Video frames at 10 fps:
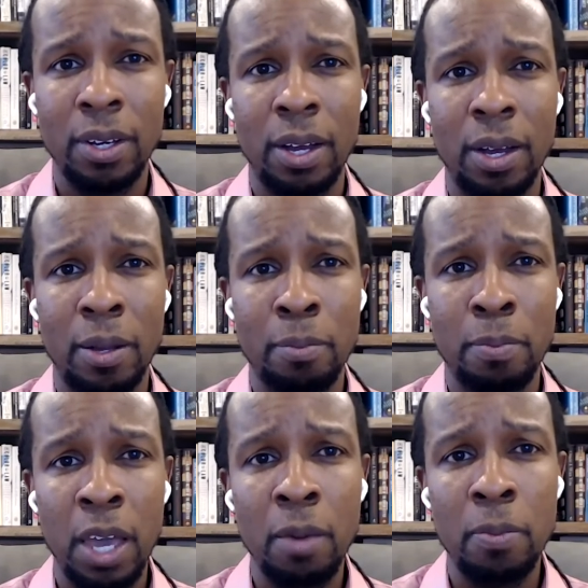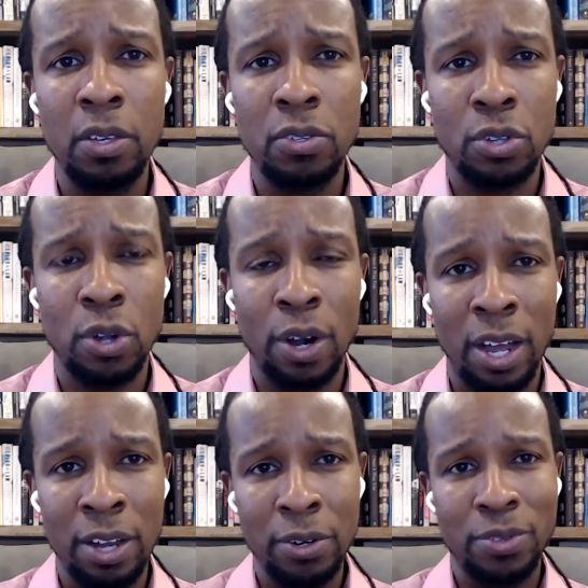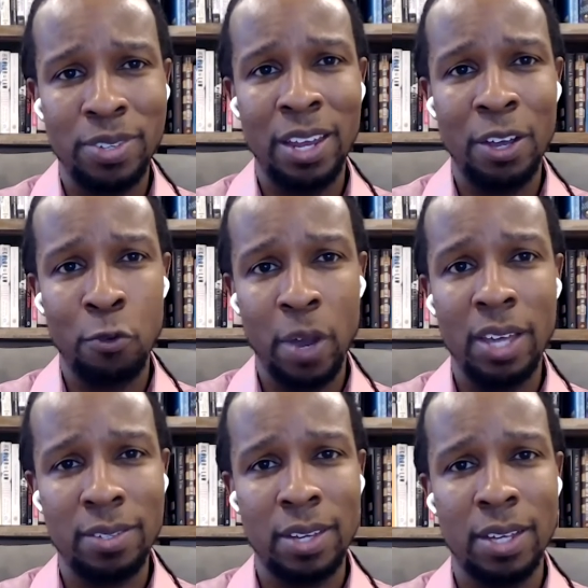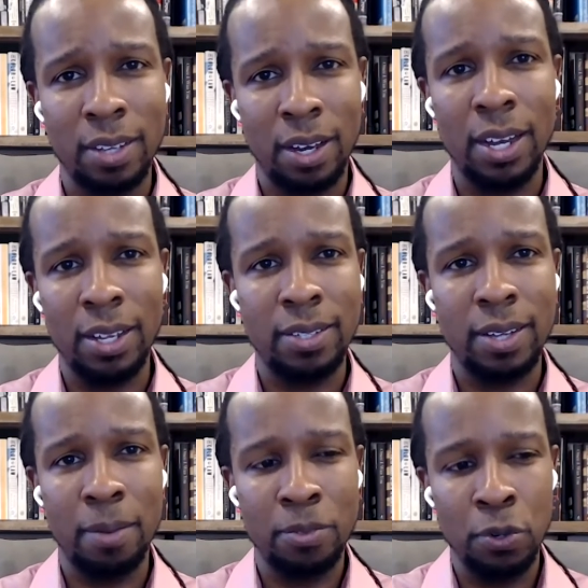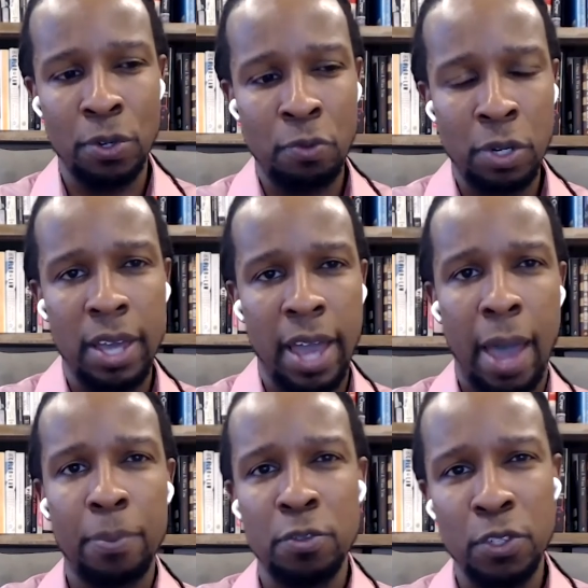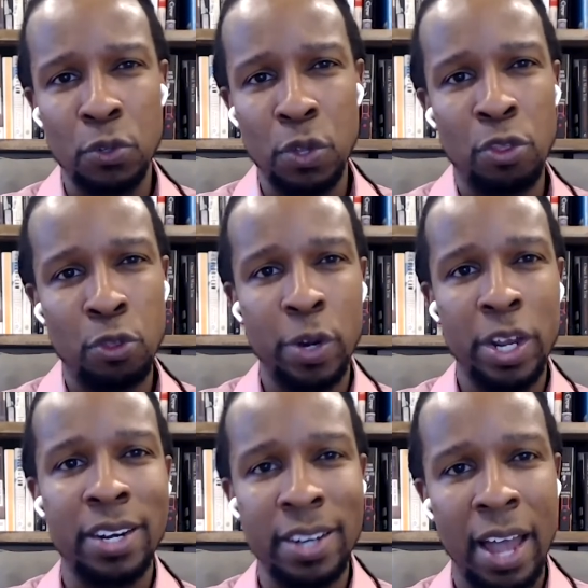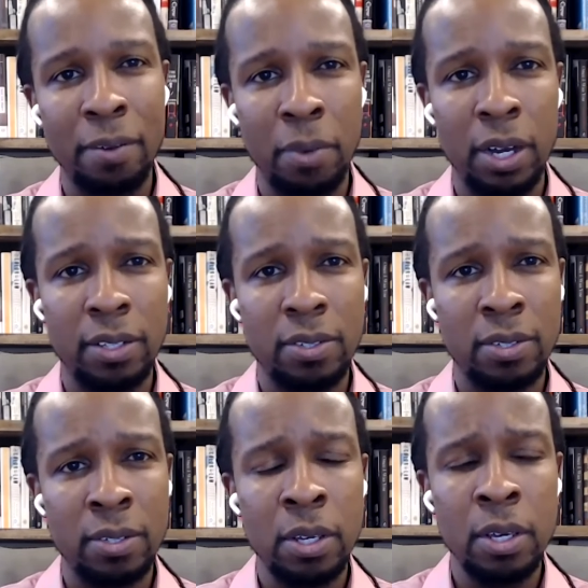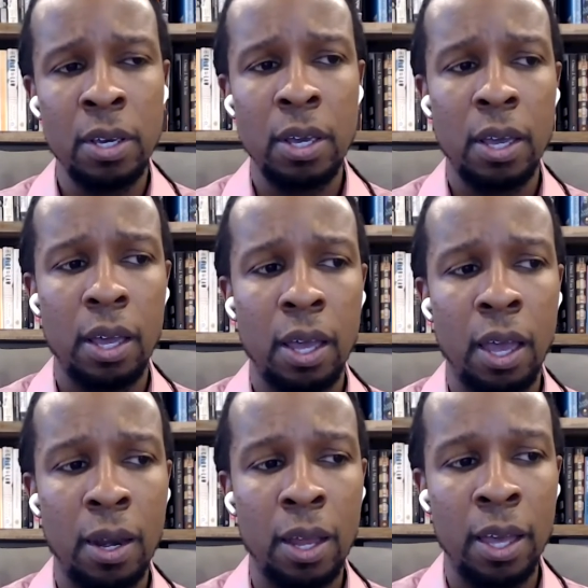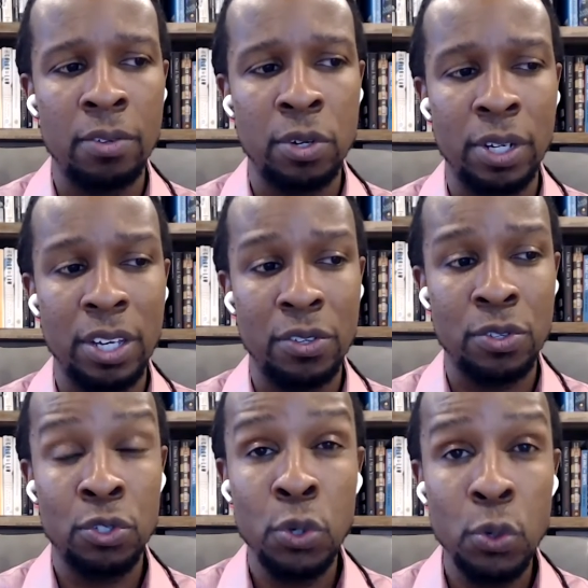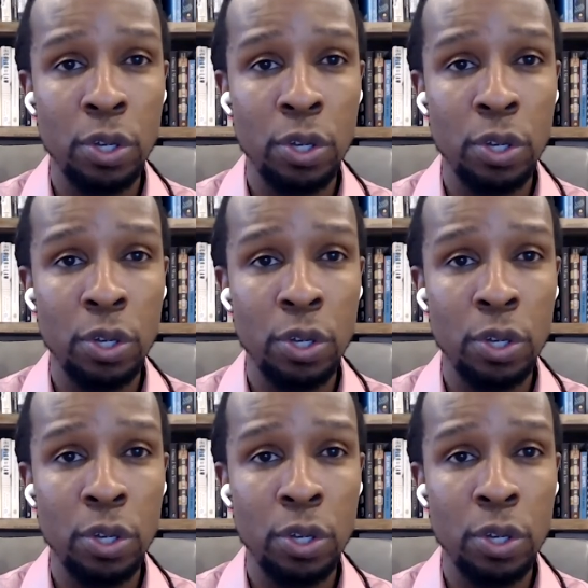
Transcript: uh, babies start understanding race as a concept. So it really happens between three and nine months. And as early as two